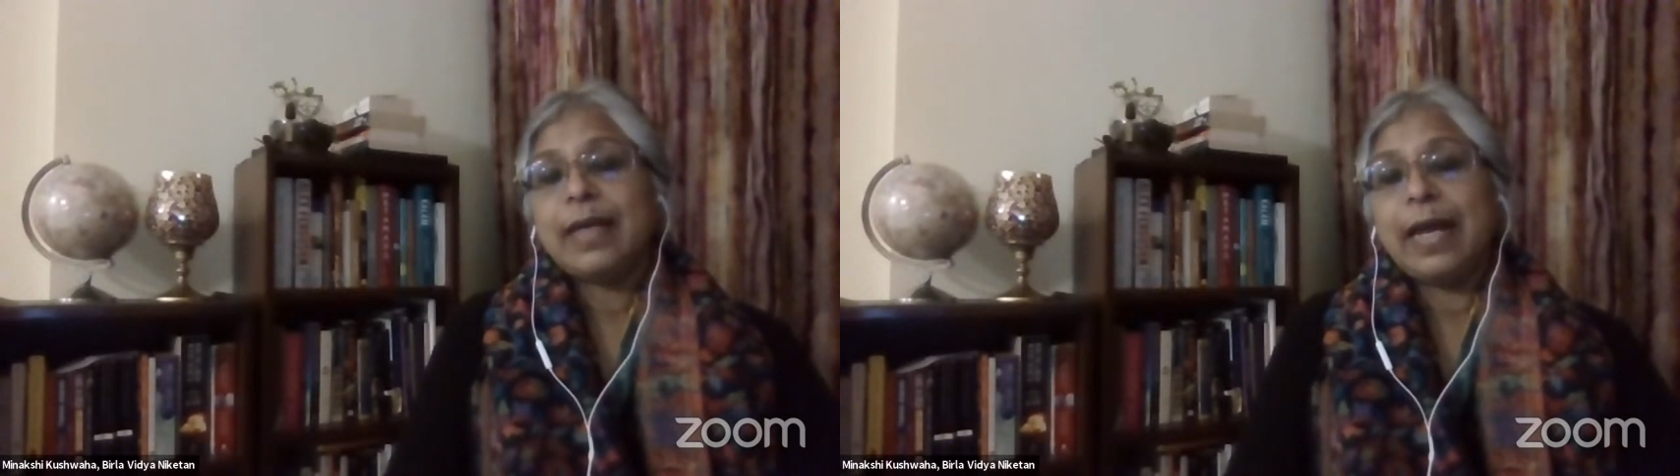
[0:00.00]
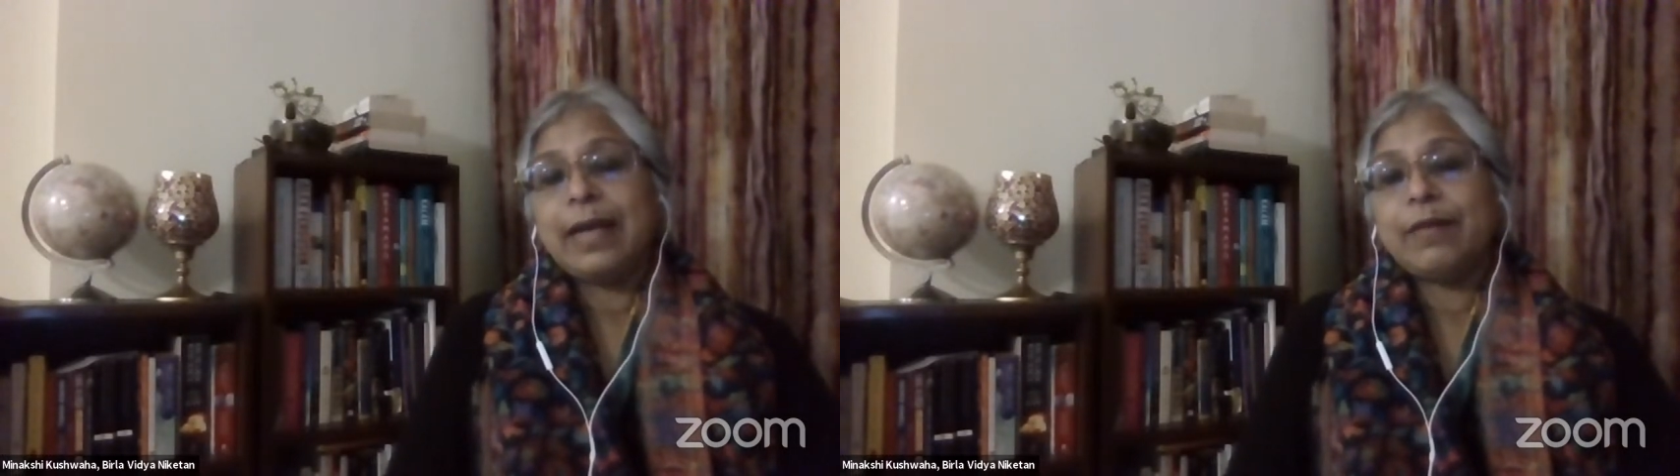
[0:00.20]

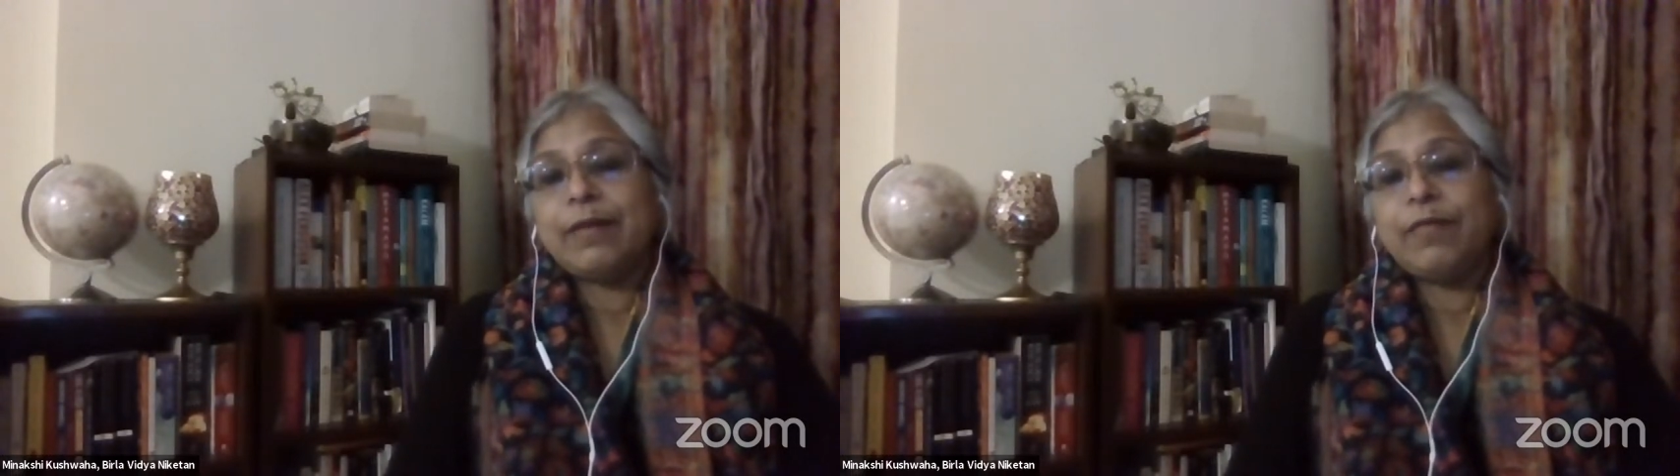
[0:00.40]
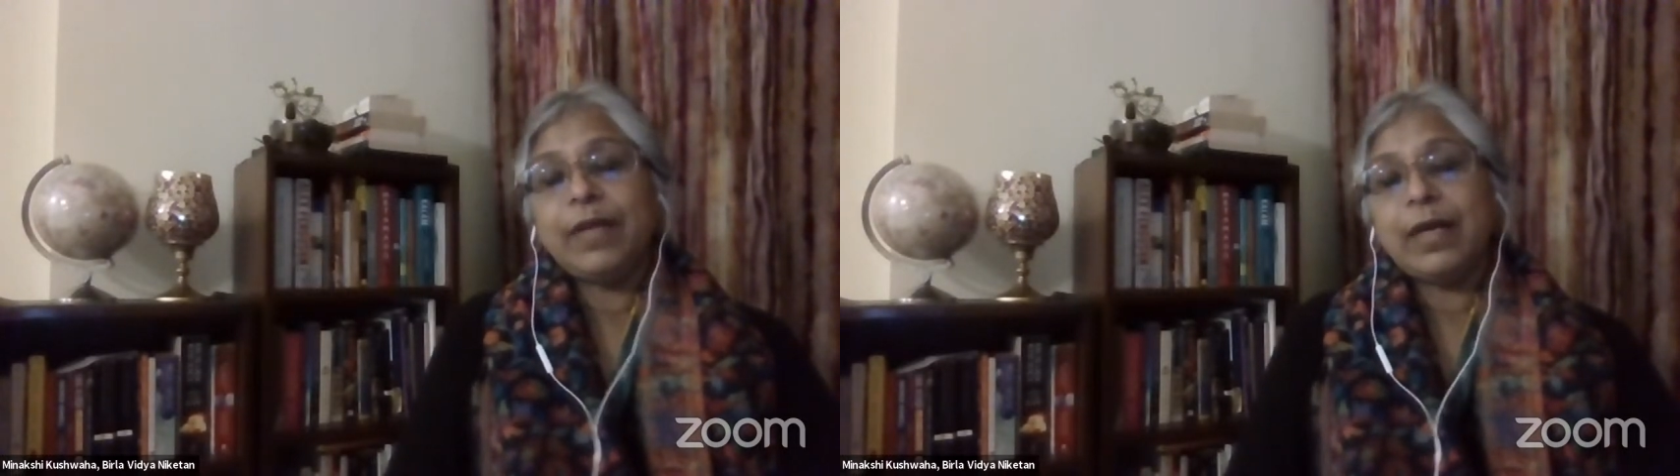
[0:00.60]

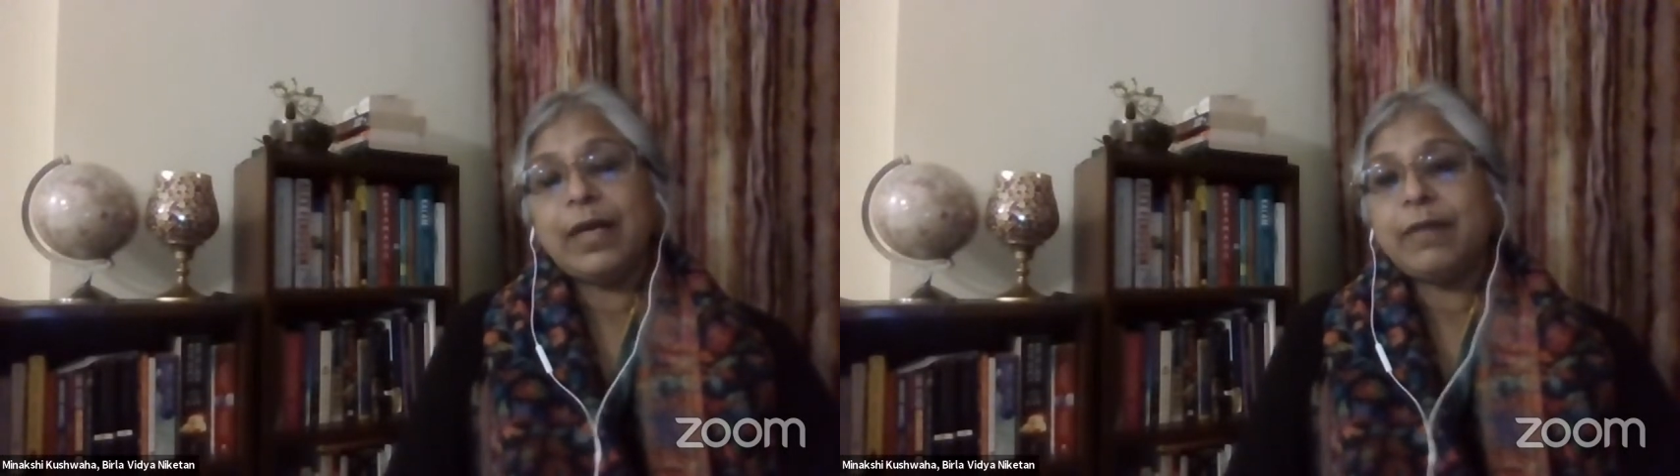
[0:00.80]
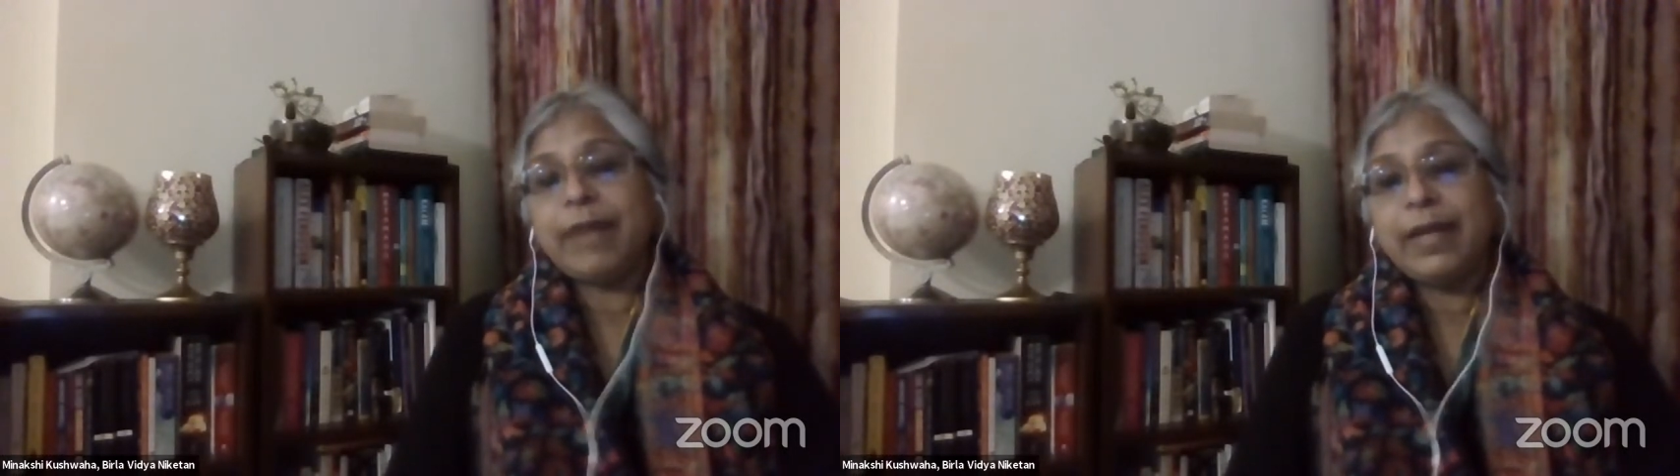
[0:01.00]
and we
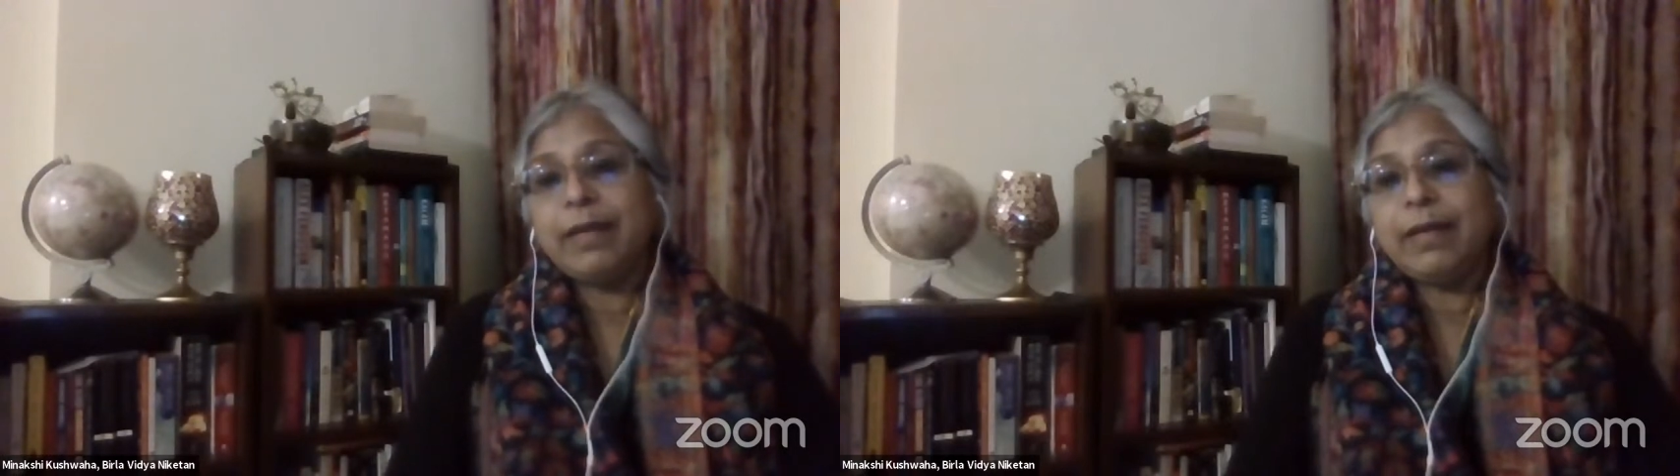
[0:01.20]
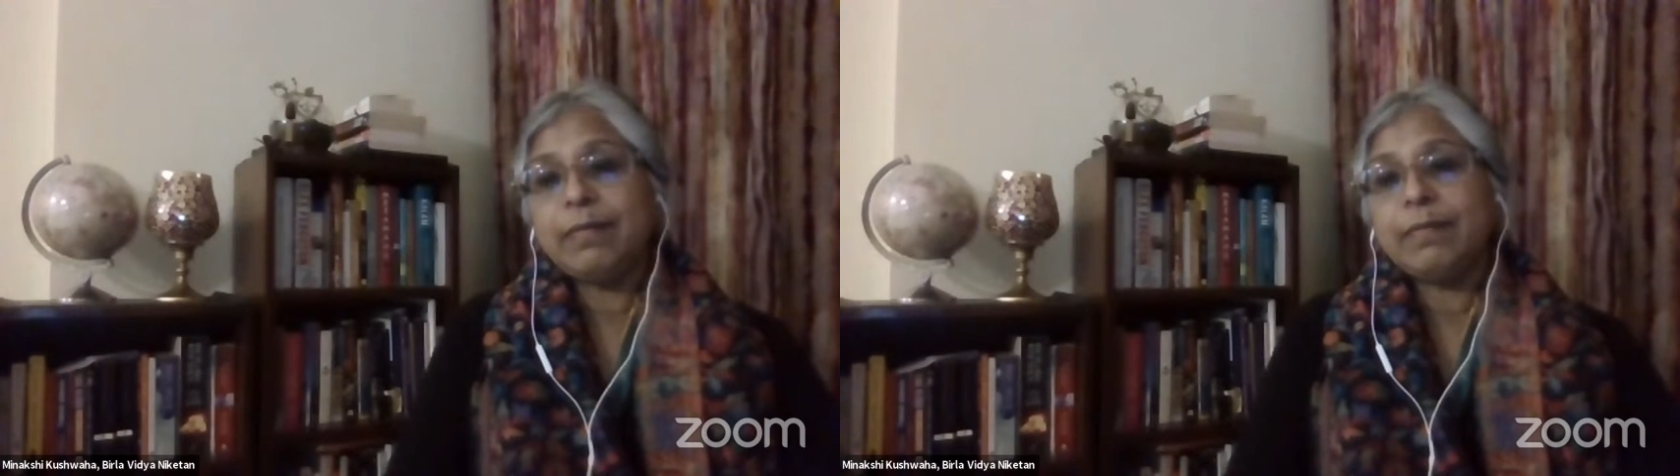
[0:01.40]
are
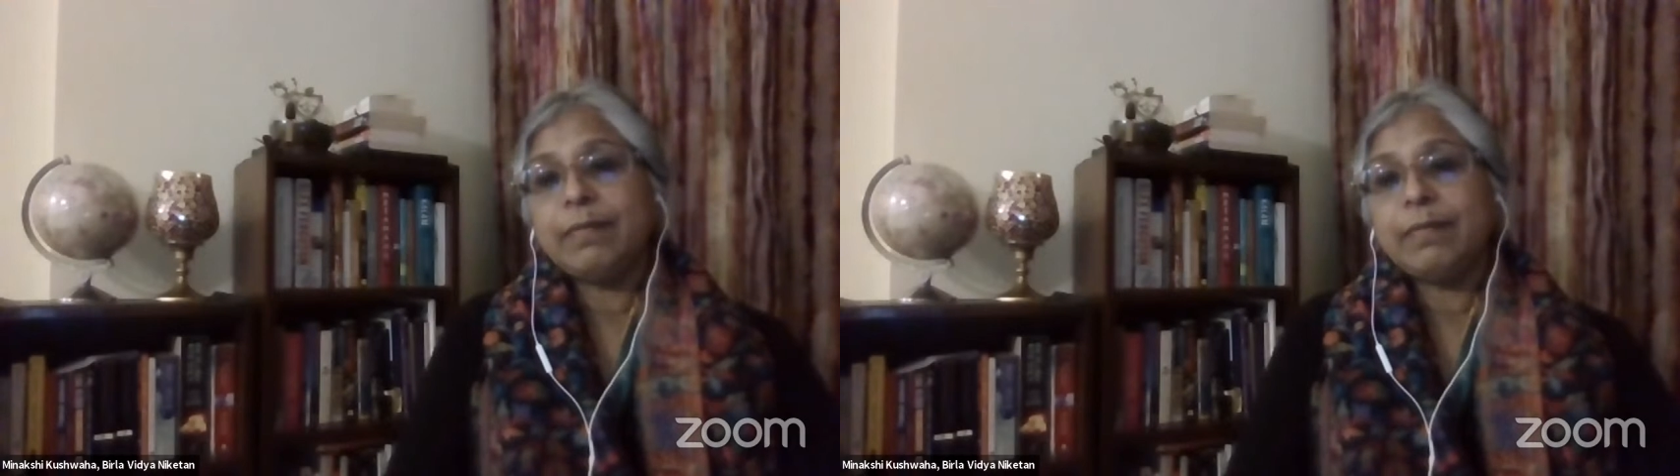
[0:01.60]
ready,